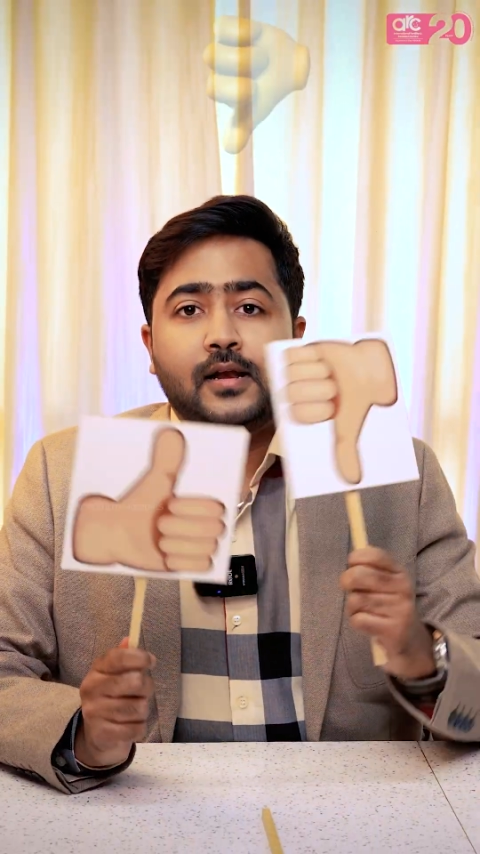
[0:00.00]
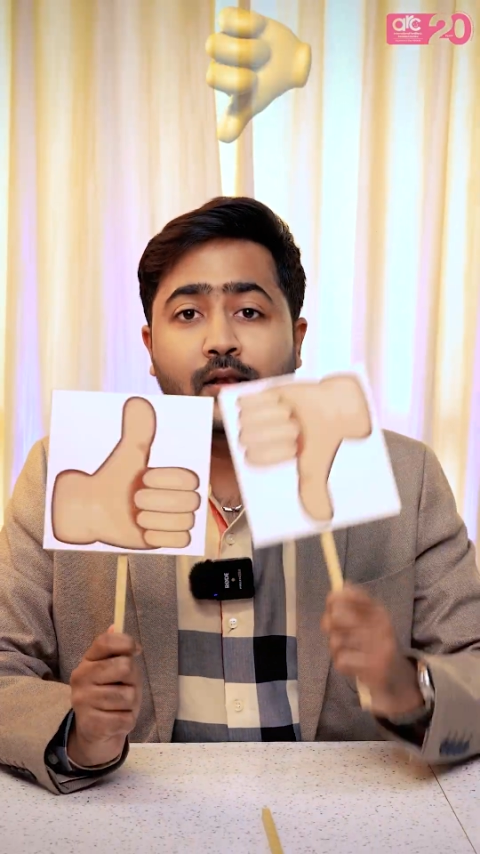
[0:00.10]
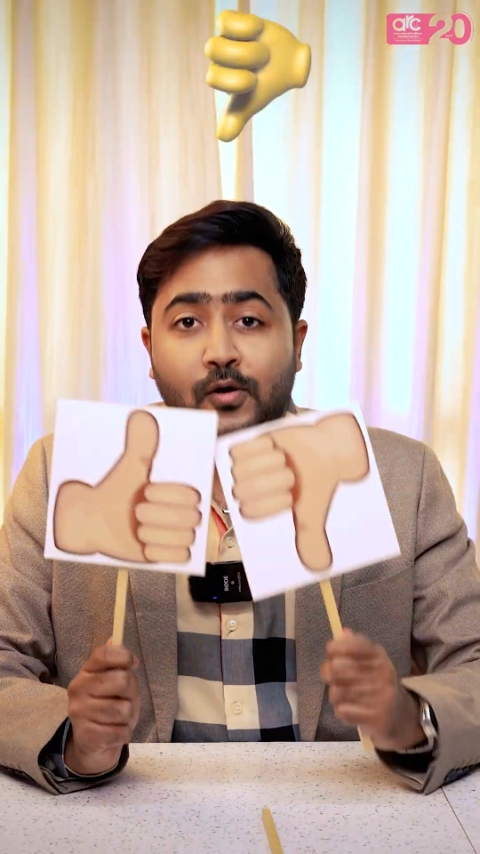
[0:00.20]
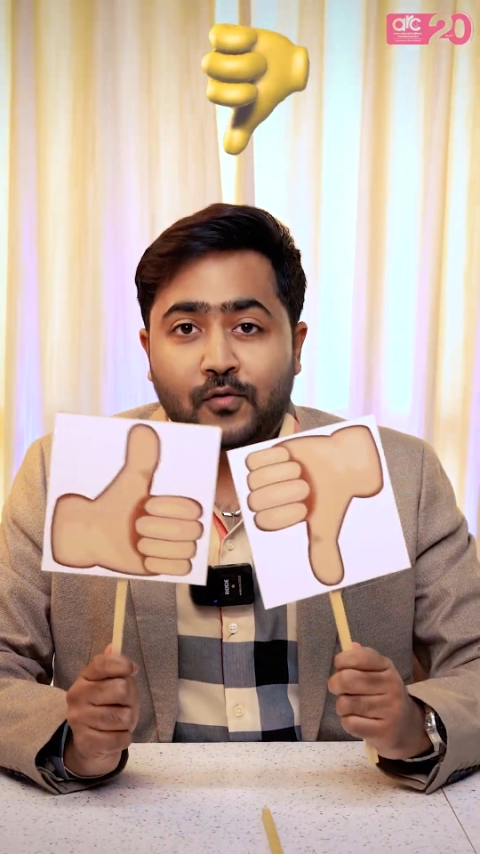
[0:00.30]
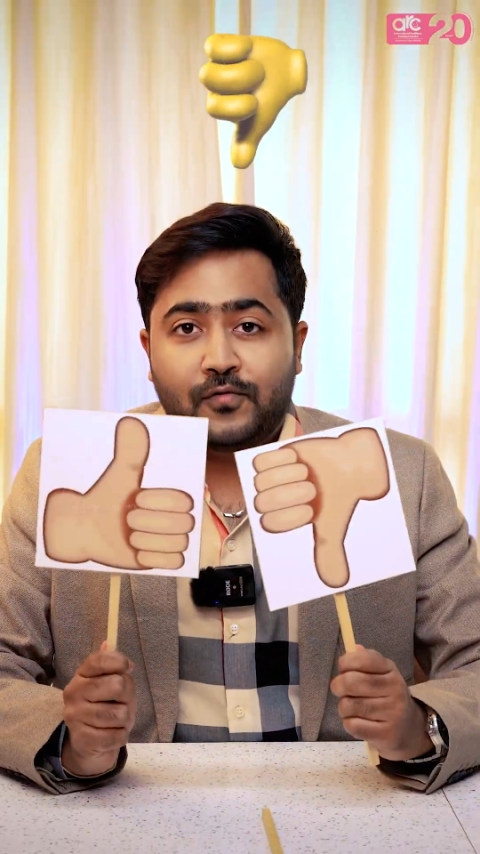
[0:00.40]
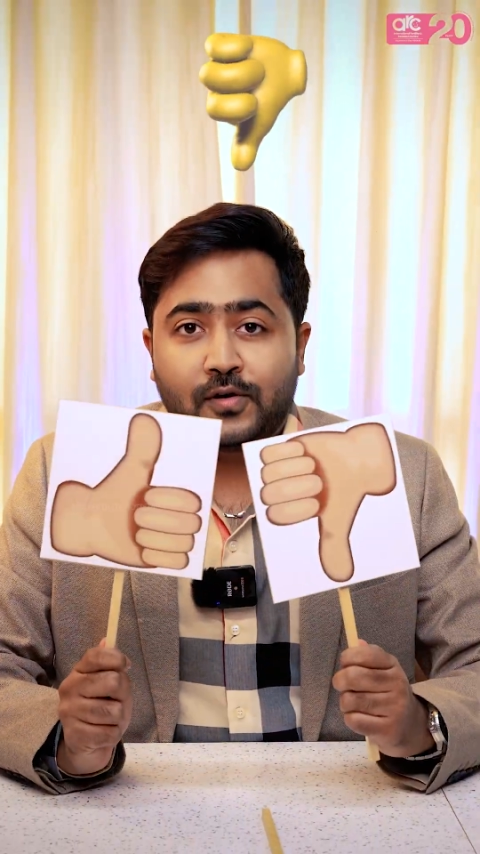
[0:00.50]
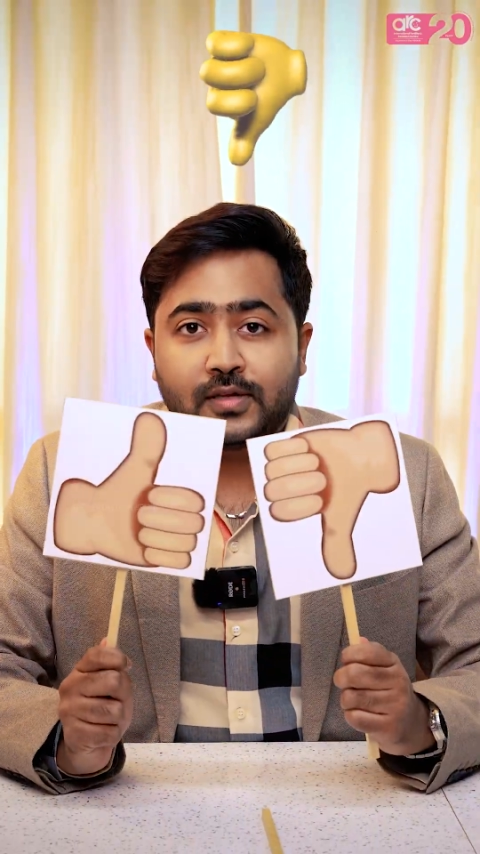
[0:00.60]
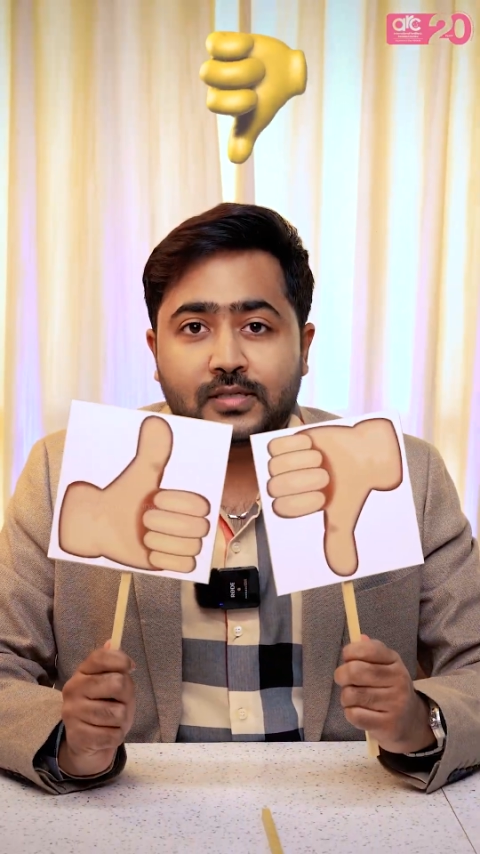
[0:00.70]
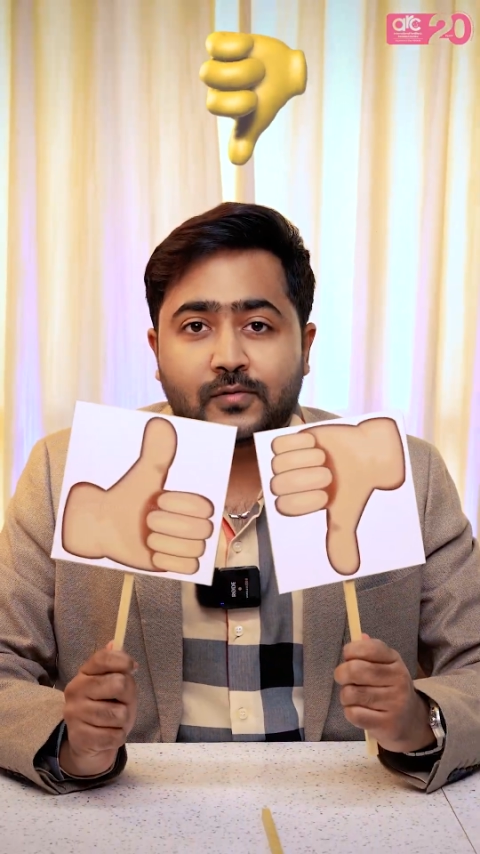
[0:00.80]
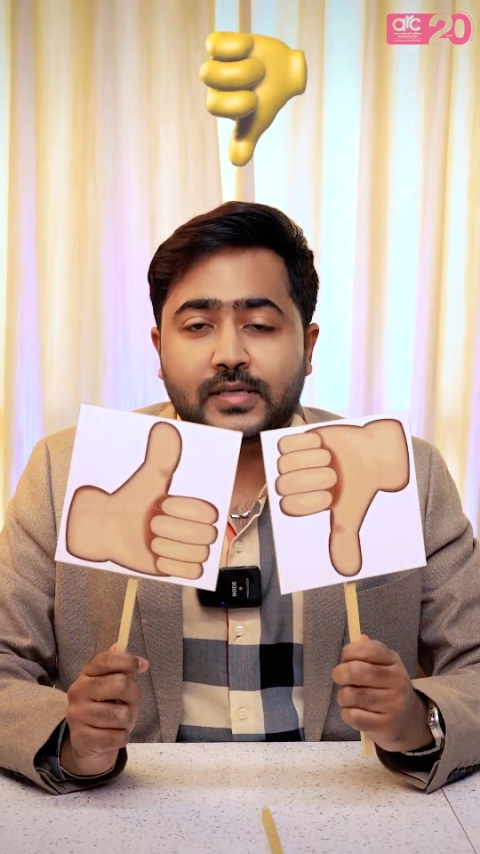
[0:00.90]
no for
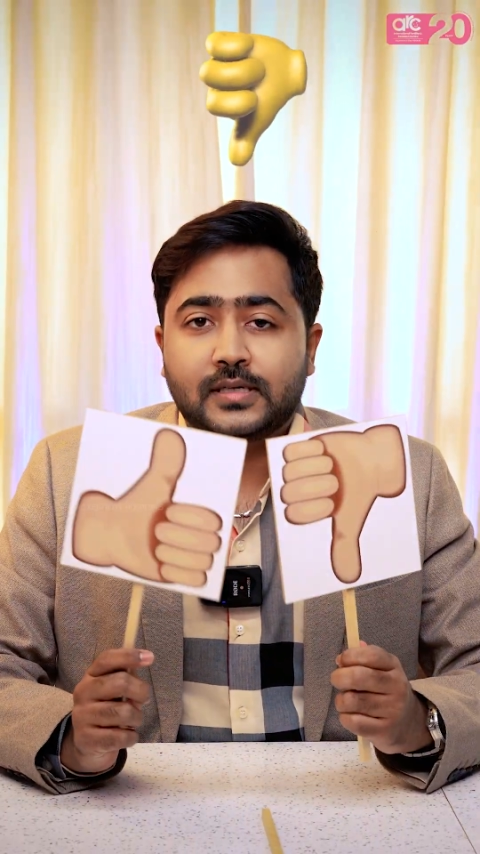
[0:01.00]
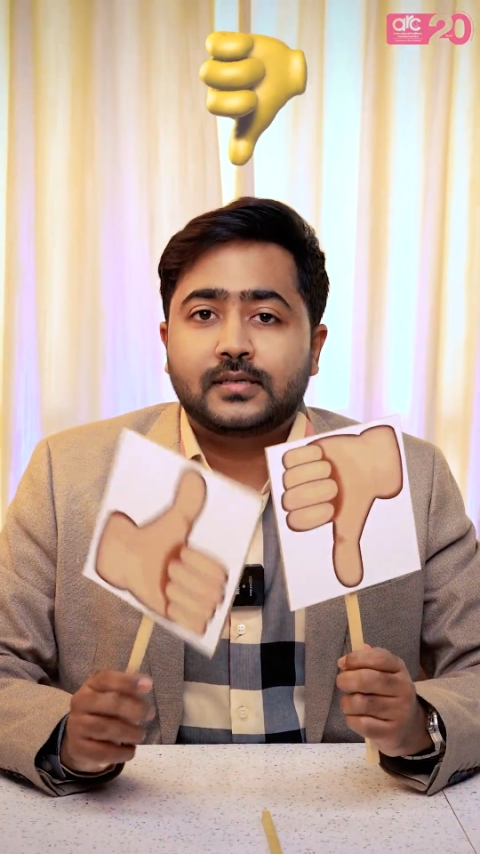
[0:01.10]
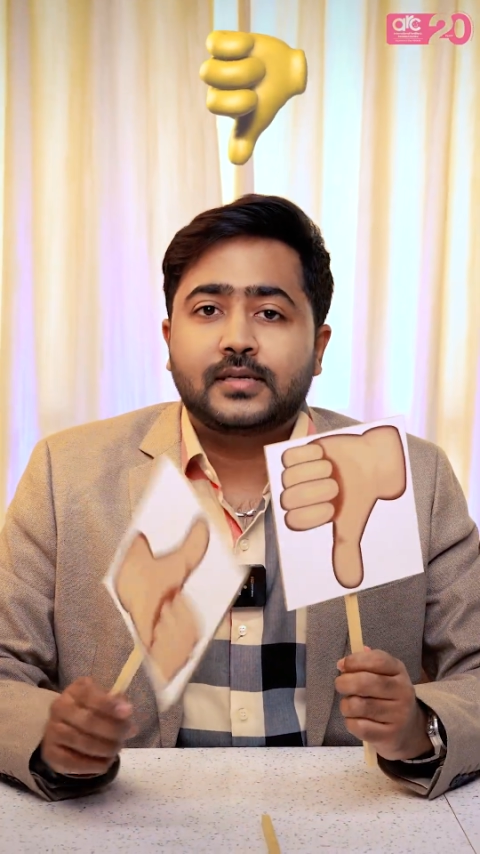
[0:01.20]
this question.